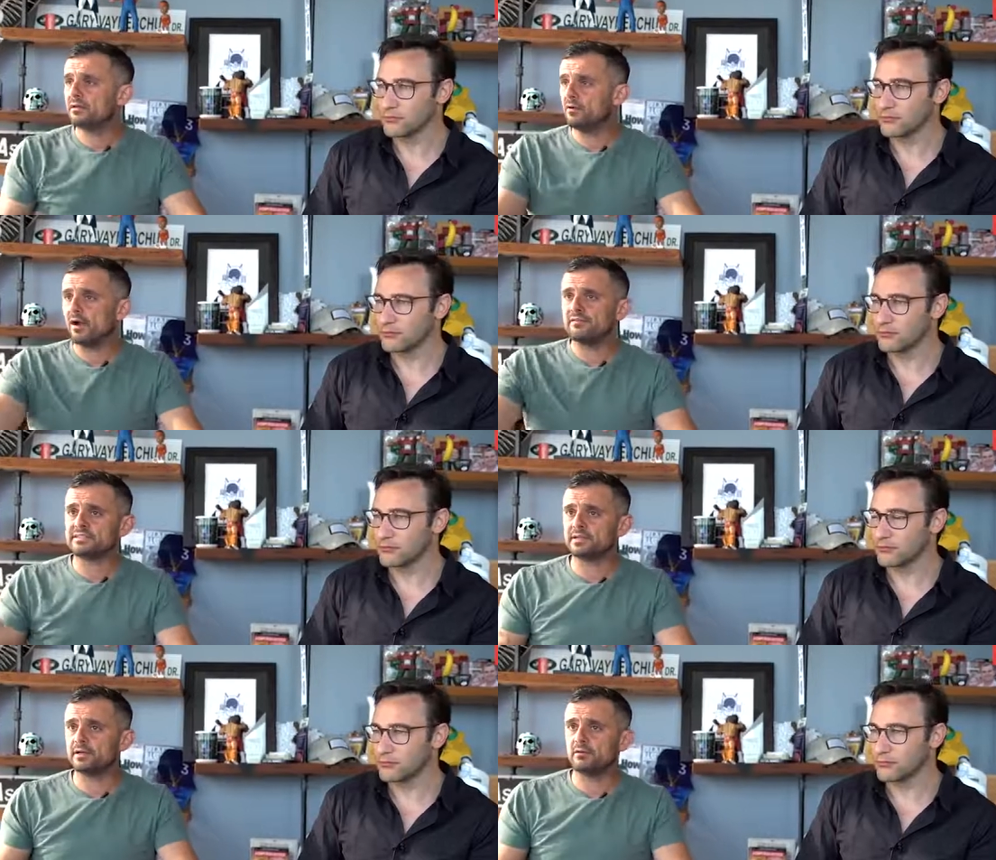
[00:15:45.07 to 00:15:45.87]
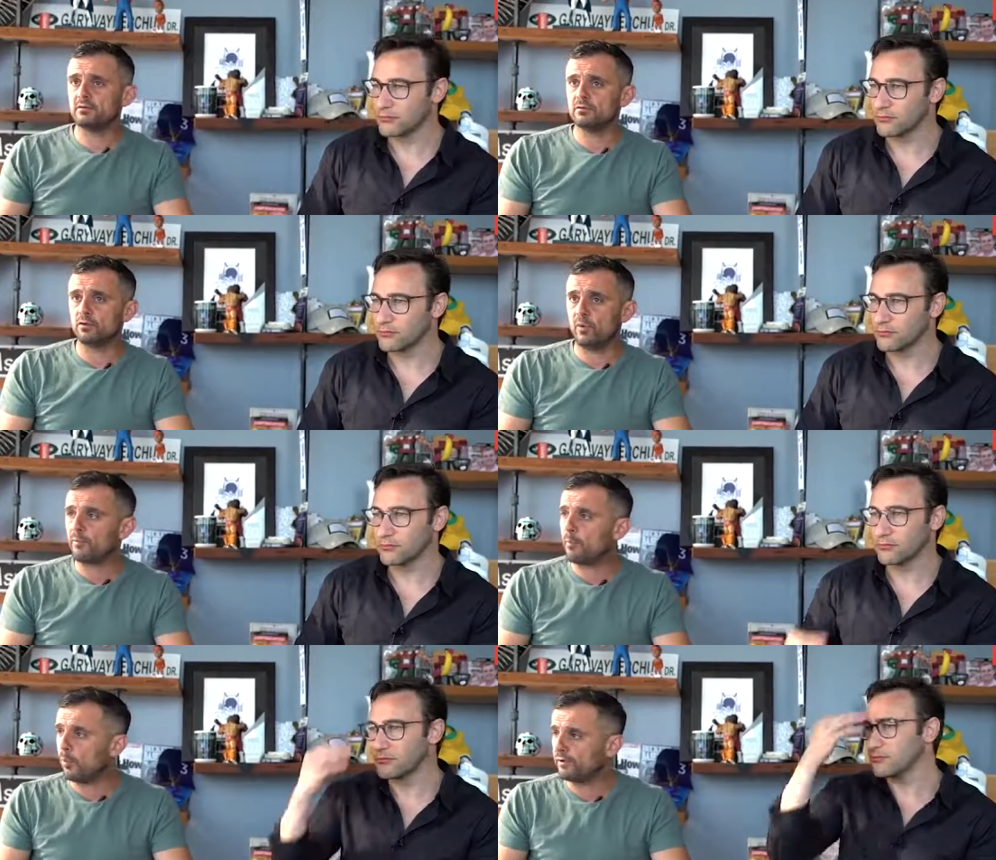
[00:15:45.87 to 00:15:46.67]
Speaker 1: you obviously
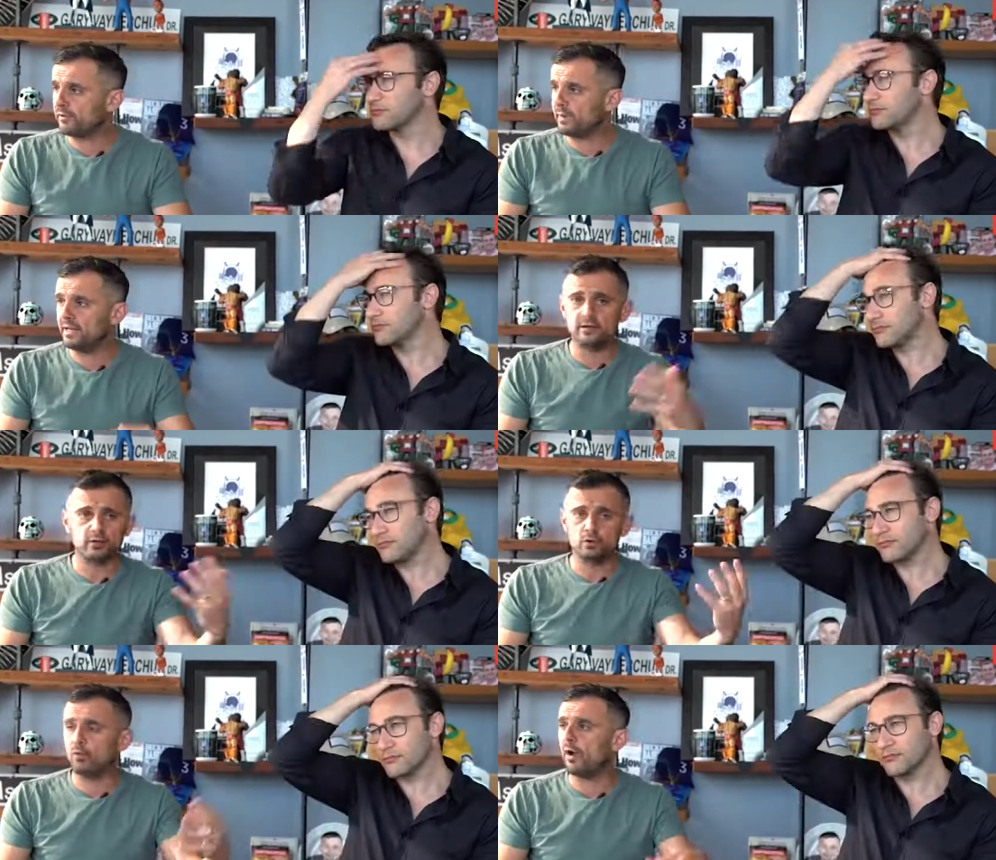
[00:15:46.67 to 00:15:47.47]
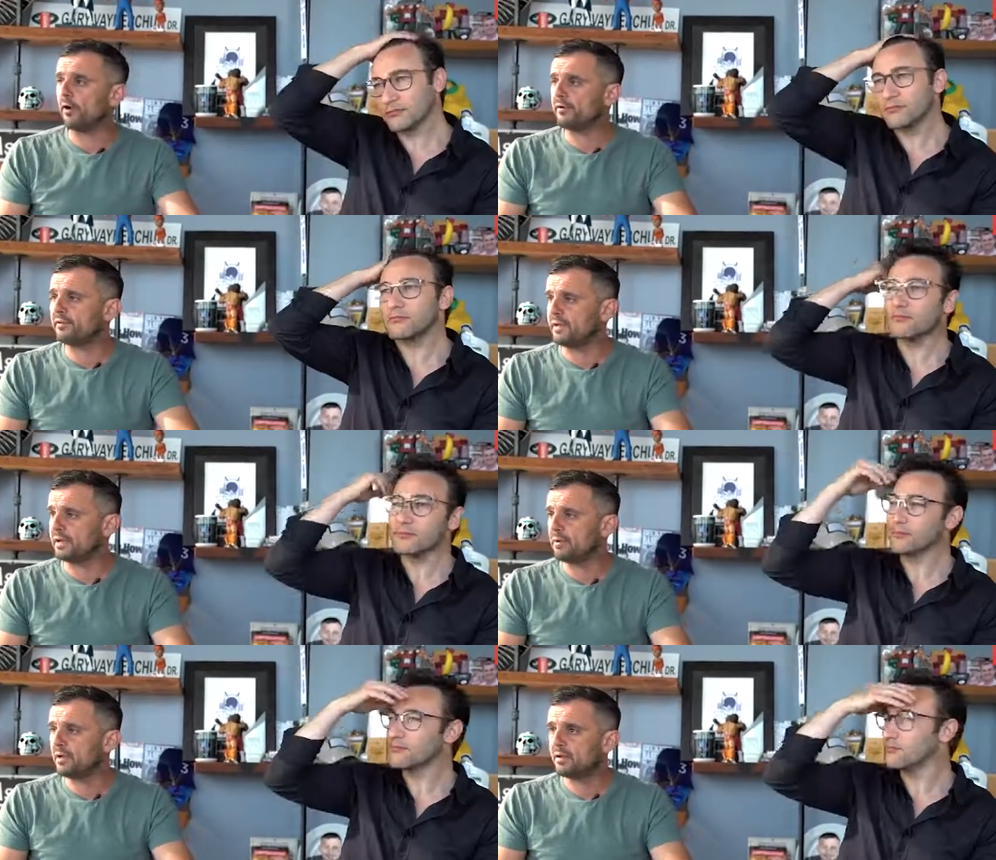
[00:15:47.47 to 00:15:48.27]
direct report to me, you run our
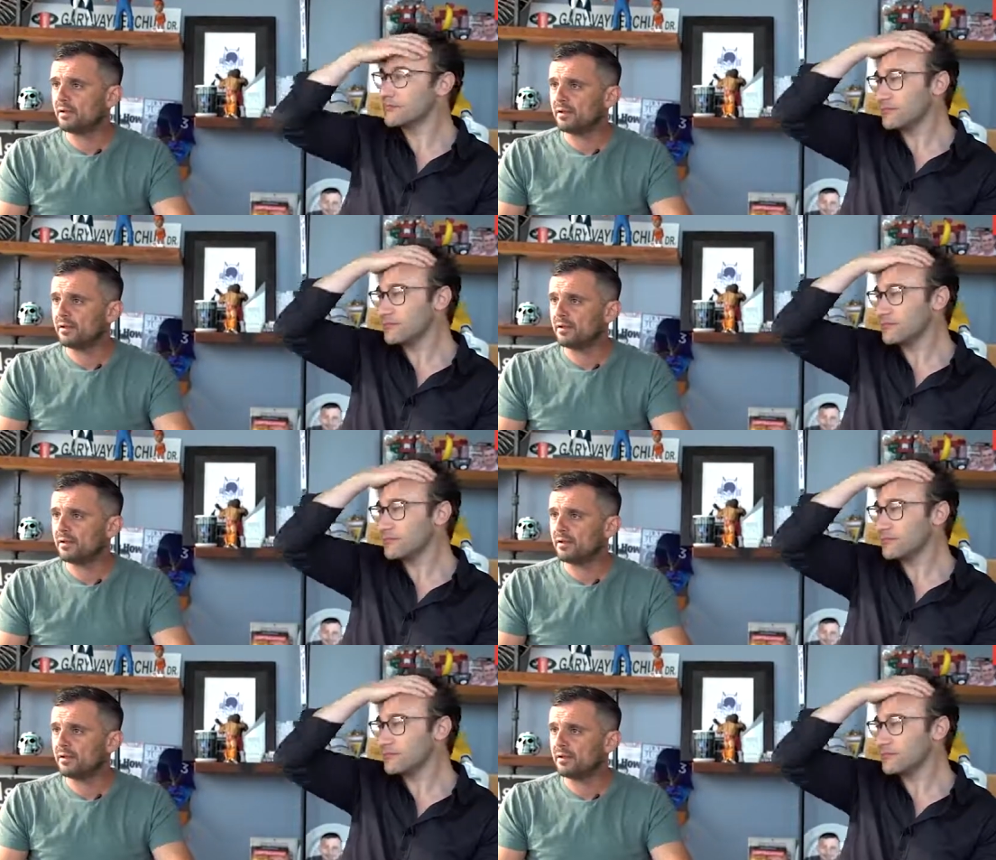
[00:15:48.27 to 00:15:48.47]
team.